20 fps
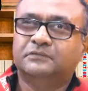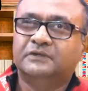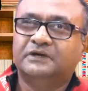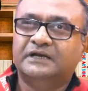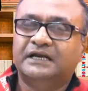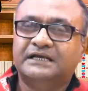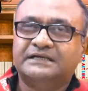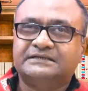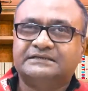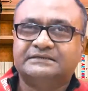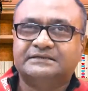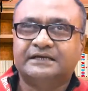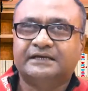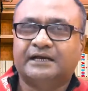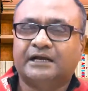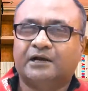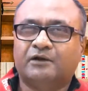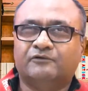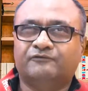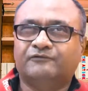less
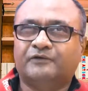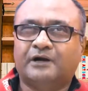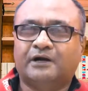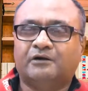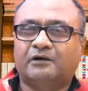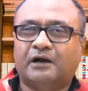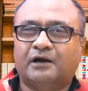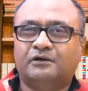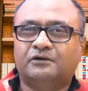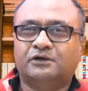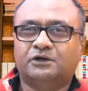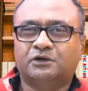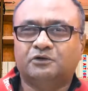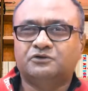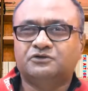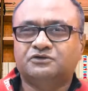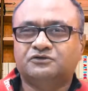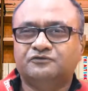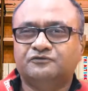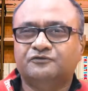than around, around
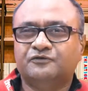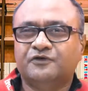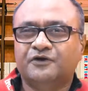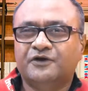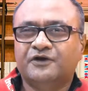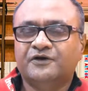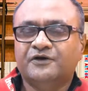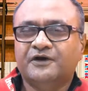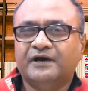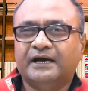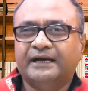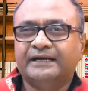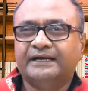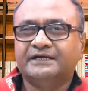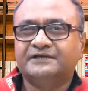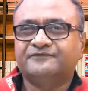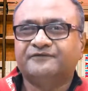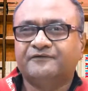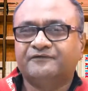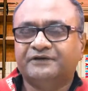close to i
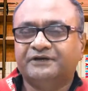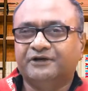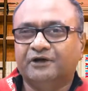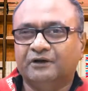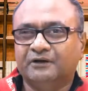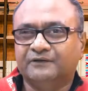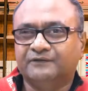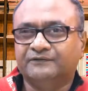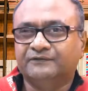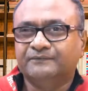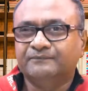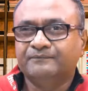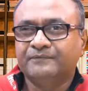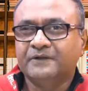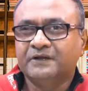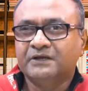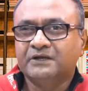guess 50 dollars